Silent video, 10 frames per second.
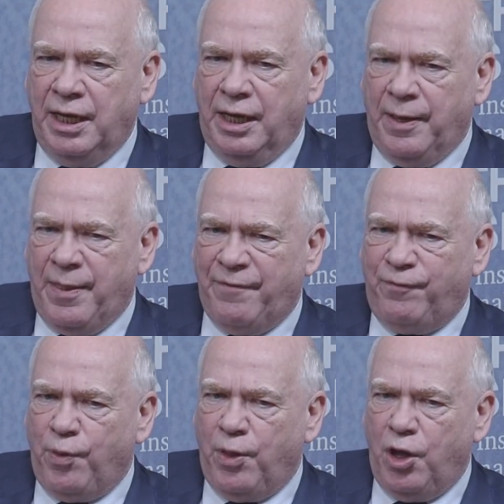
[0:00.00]
And
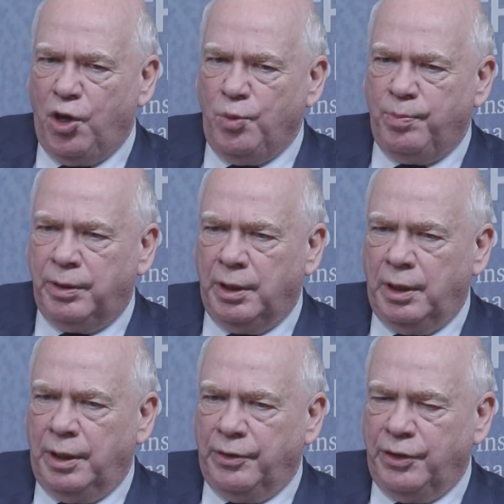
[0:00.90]
therefore, the hope
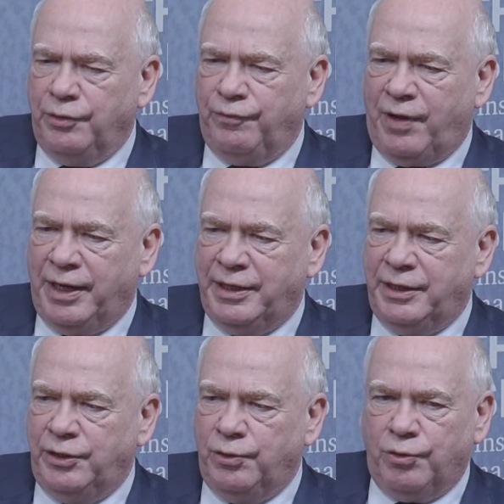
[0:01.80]
that you find
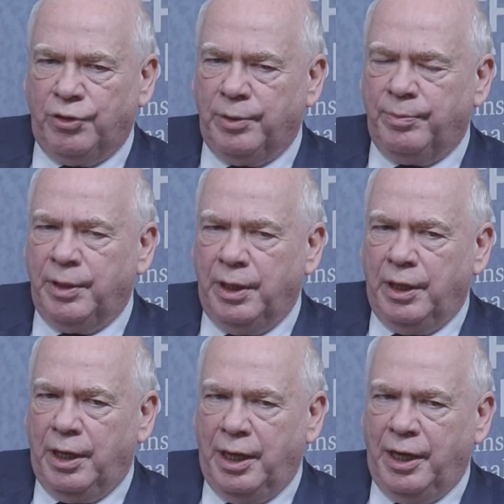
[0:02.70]
in Europe
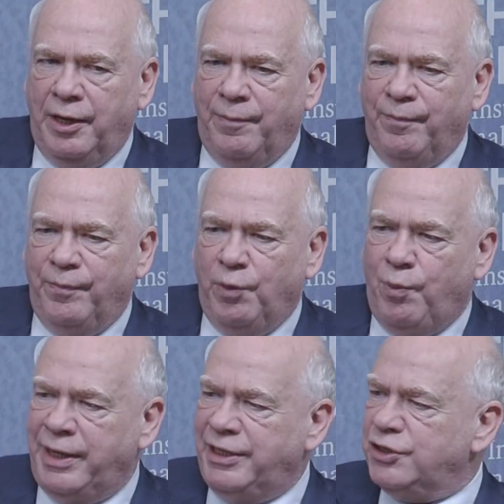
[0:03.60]
um, that
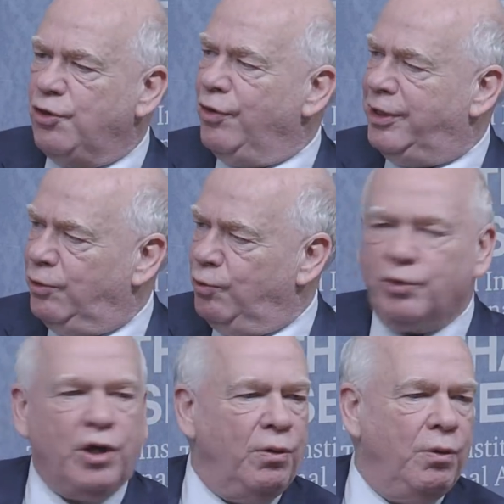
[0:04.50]
when he's gone, it'll all
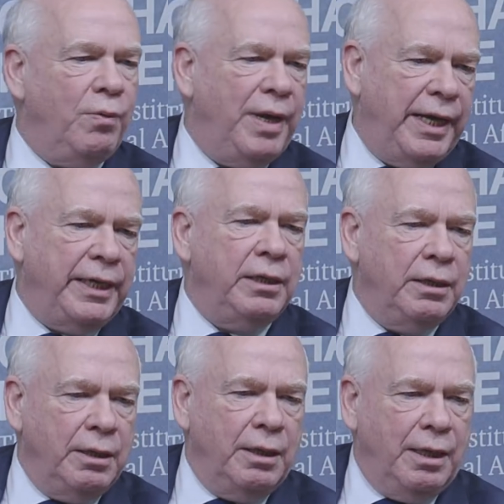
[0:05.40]
go away,
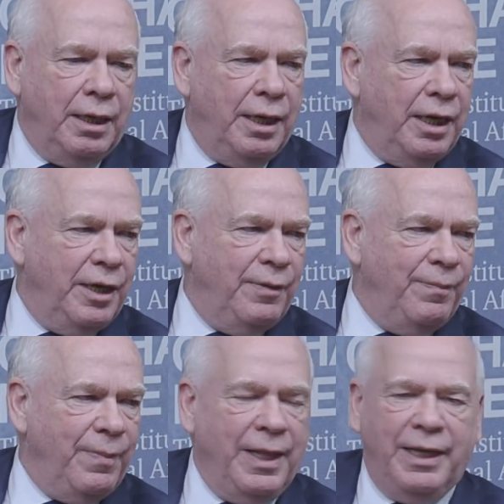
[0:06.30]

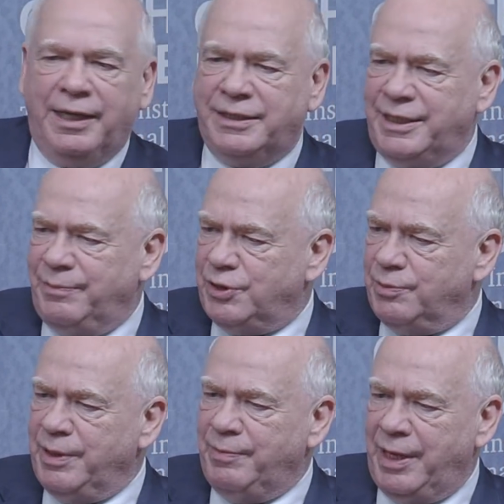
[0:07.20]
um, it seems to
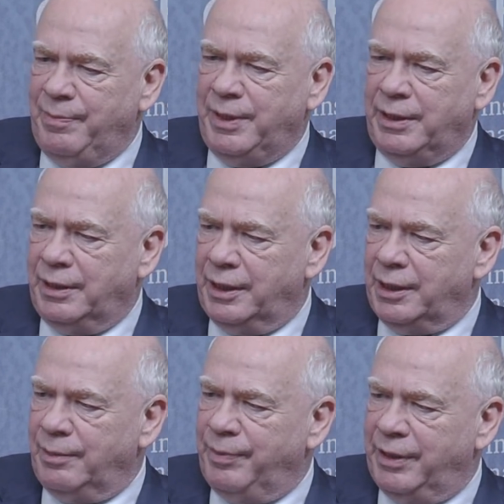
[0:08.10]
me maybe a
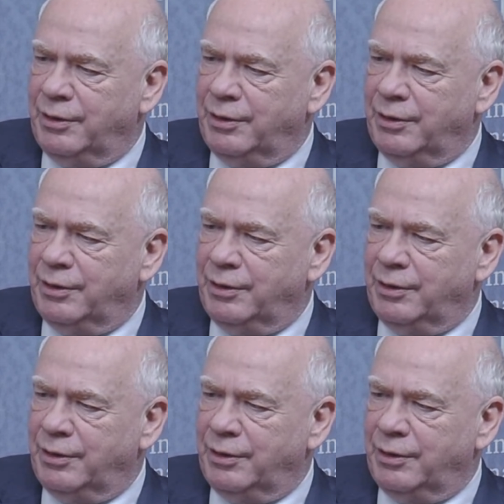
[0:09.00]
little bit